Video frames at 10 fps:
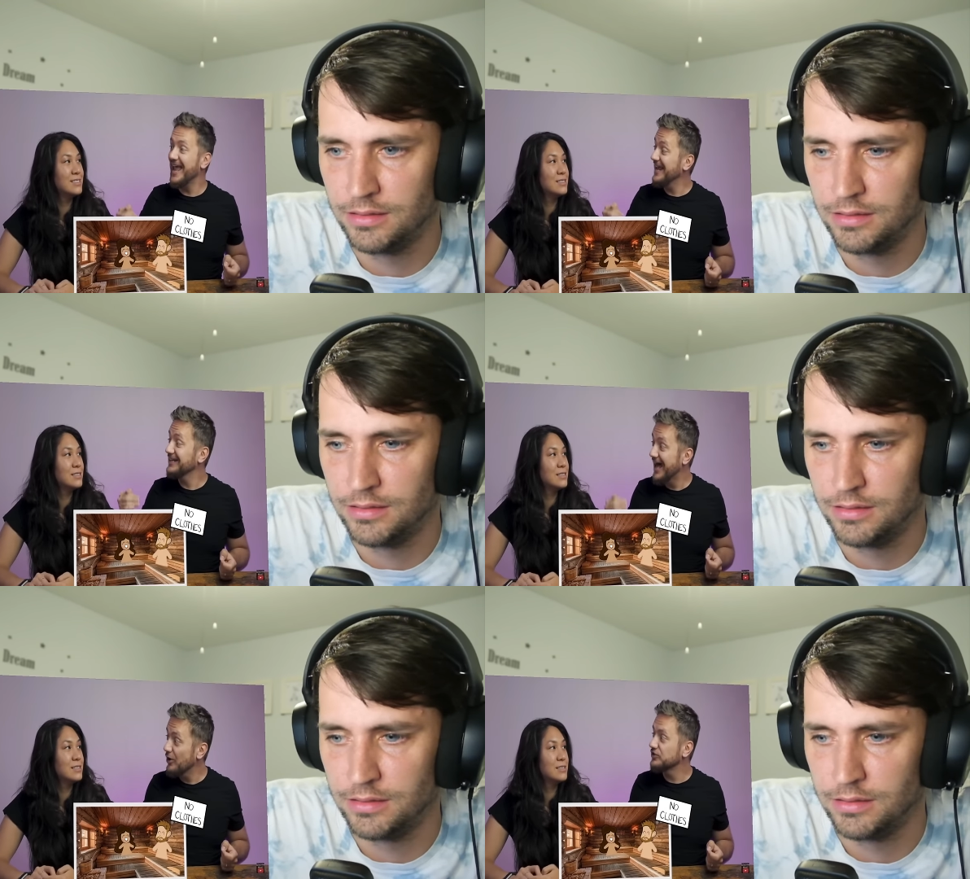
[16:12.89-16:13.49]

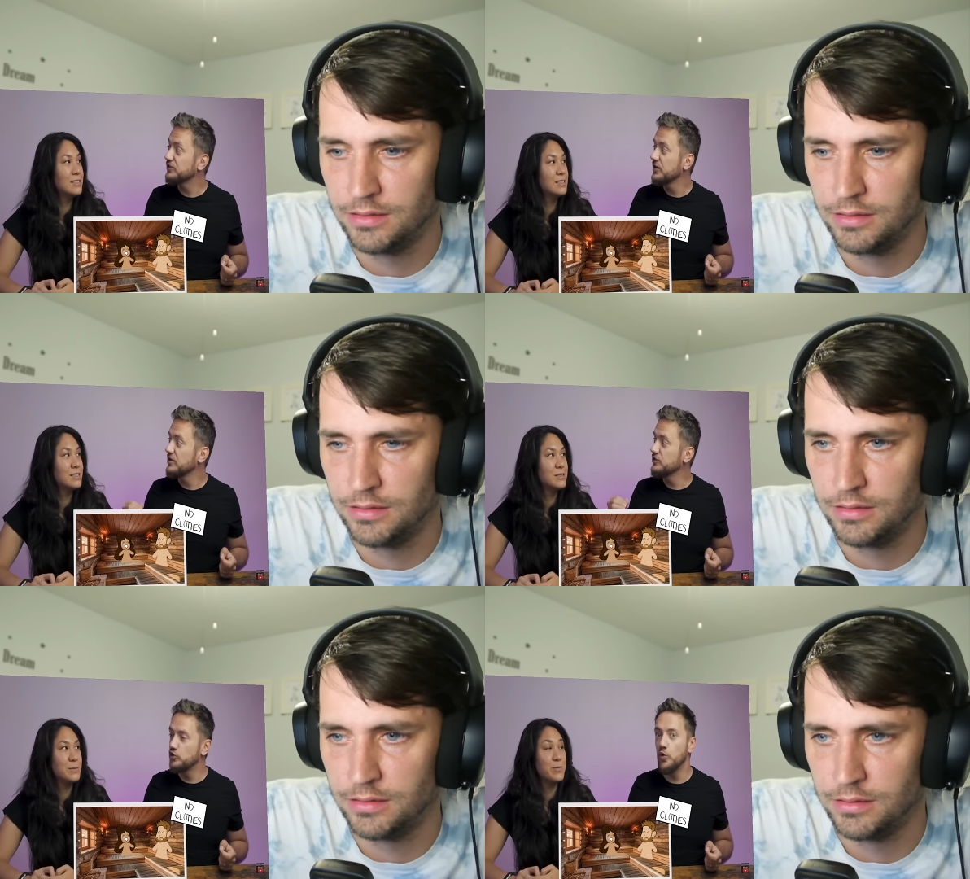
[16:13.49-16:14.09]
Speaker 1: allowed
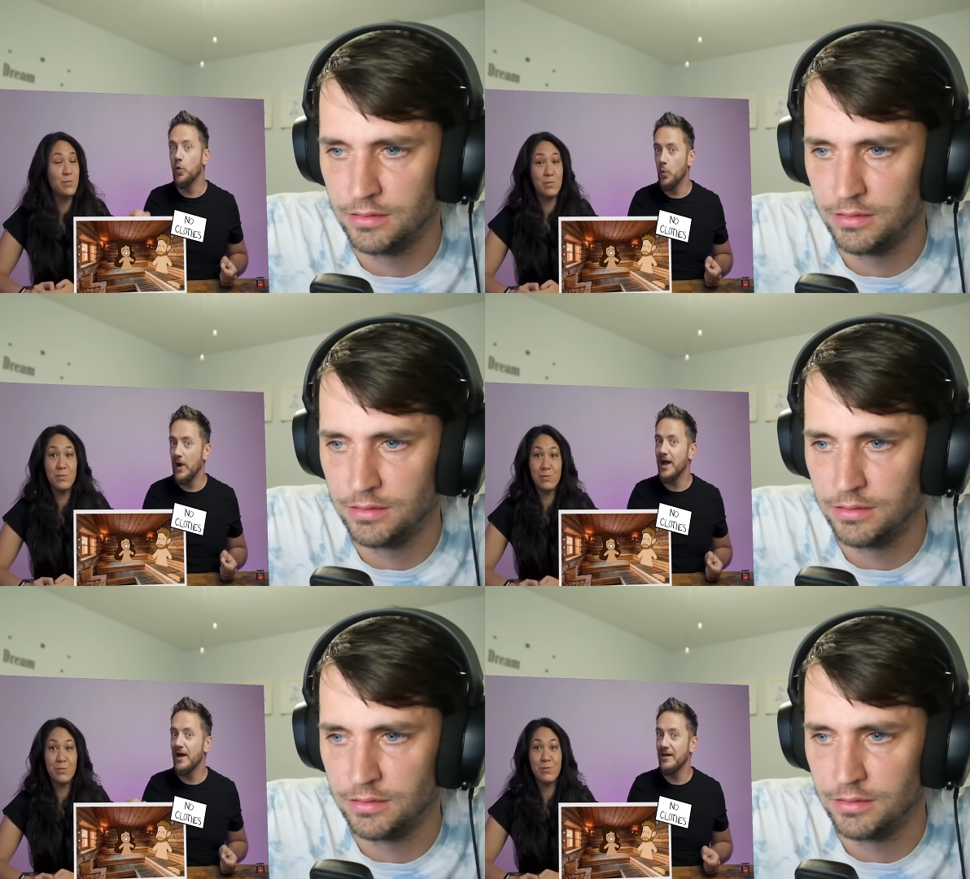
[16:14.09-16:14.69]
to
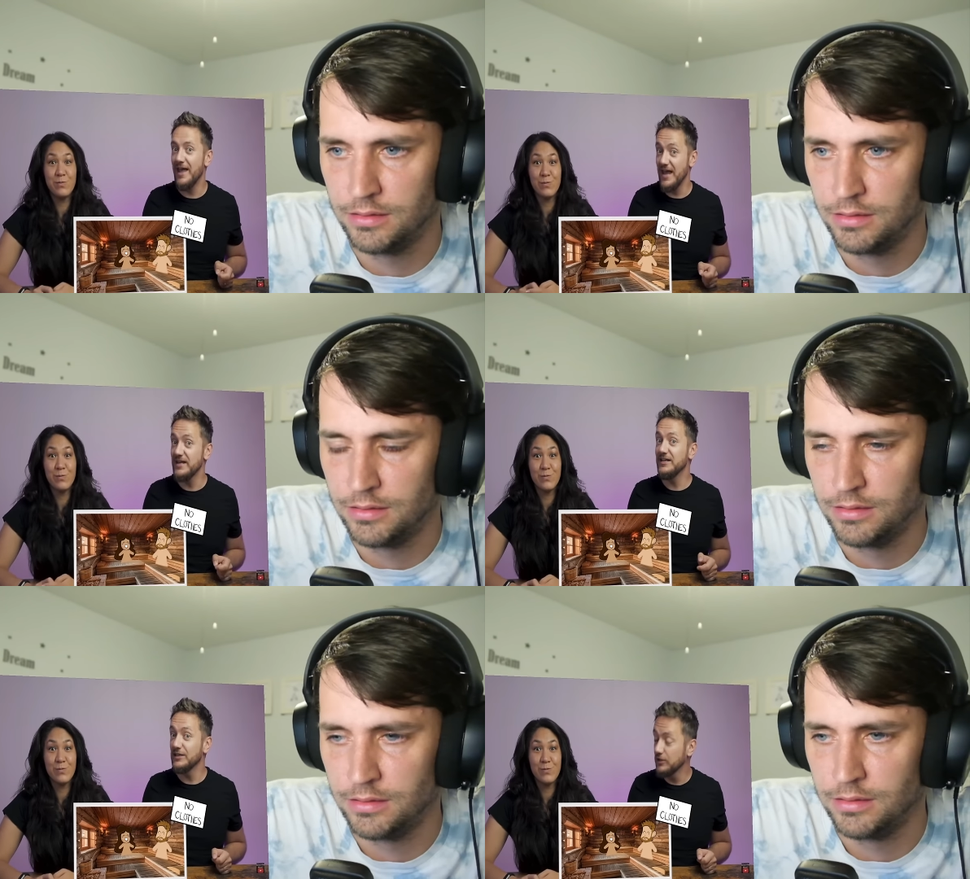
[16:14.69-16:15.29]
wear
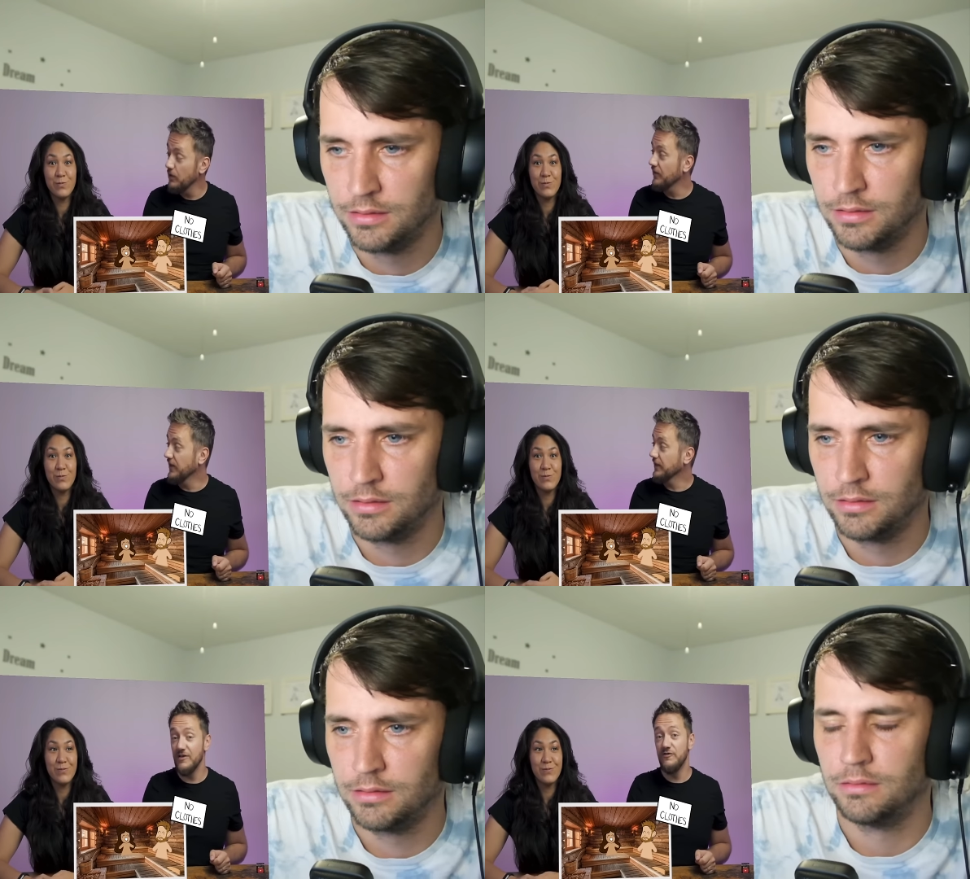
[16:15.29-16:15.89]
any
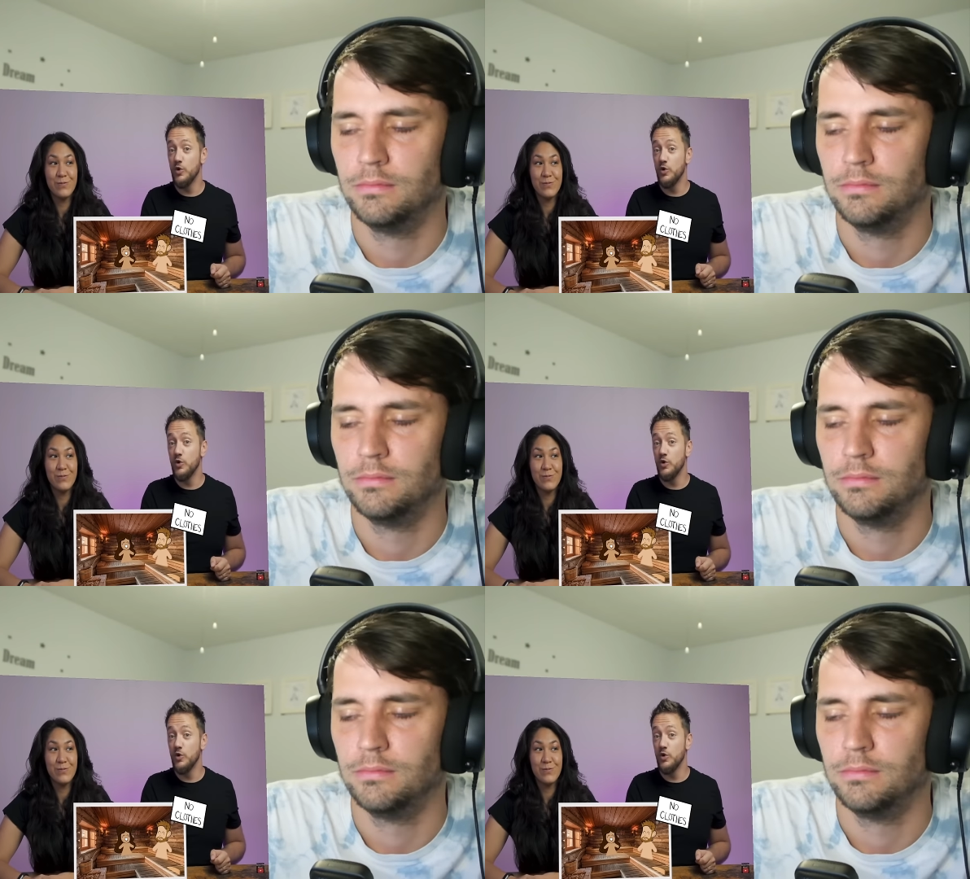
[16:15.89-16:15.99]
clothing. If